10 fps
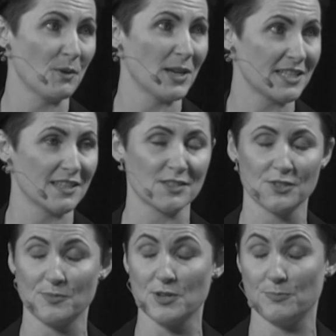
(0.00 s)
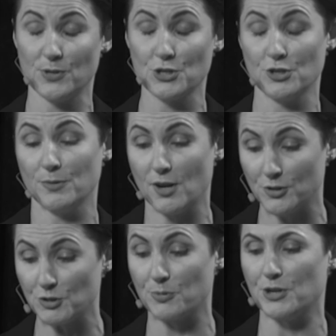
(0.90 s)
and I went to this
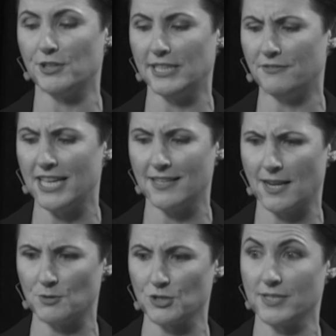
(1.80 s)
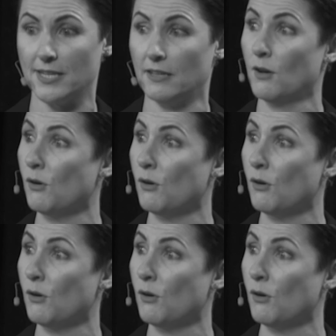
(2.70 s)
entrepreneurial event, and I was just like,